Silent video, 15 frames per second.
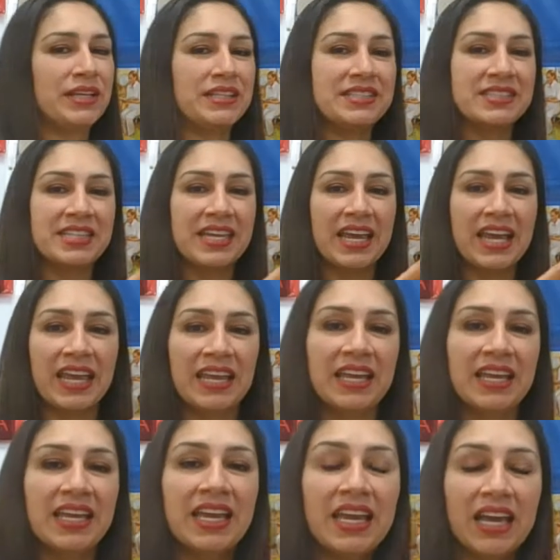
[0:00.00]
we could say
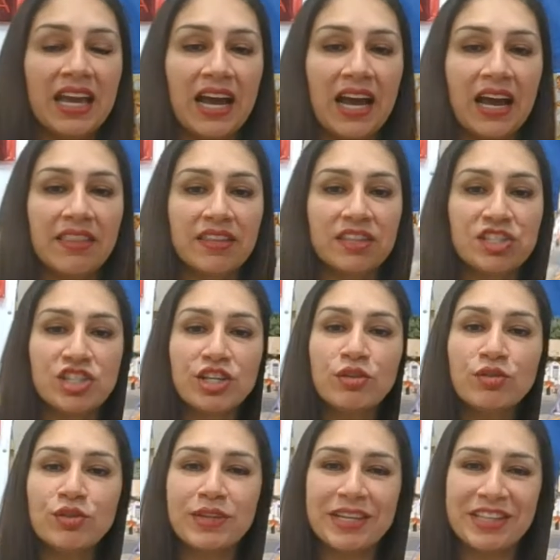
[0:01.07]
the
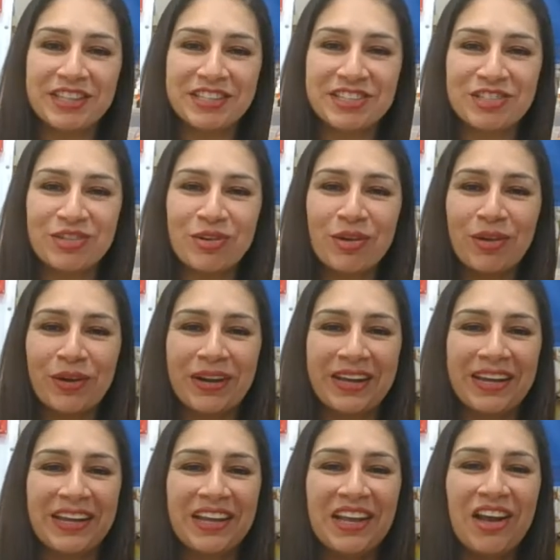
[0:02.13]
children in the
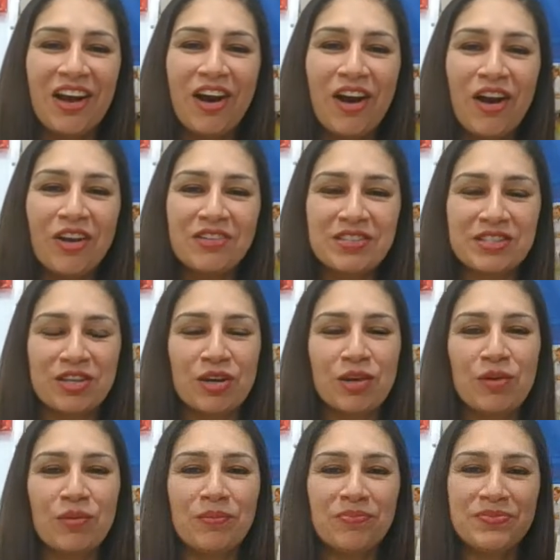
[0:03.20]
story
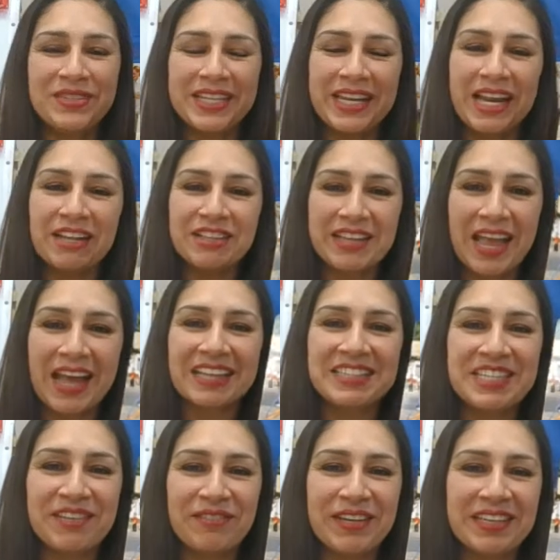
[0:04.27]
also did
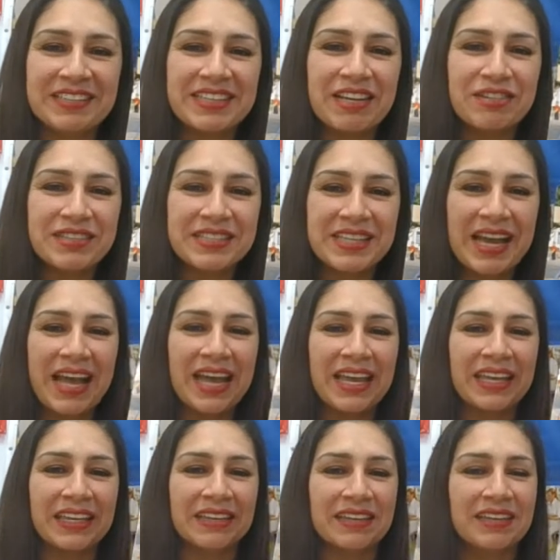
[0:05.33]
activities
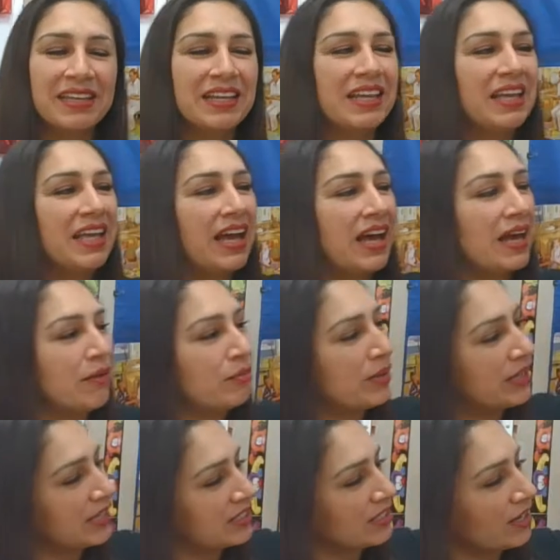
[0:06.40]
outside.
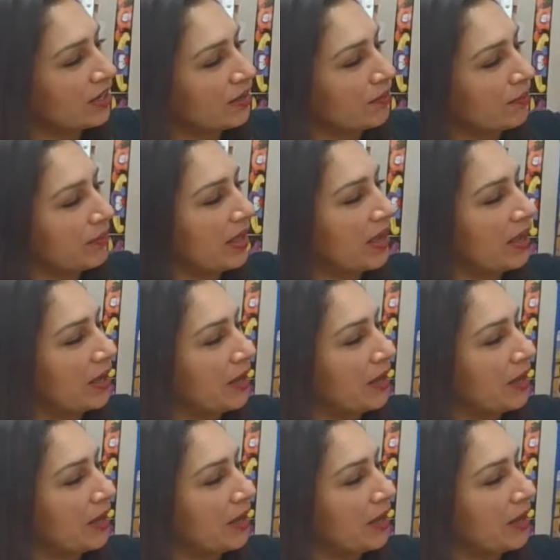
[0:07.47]
We could talk about,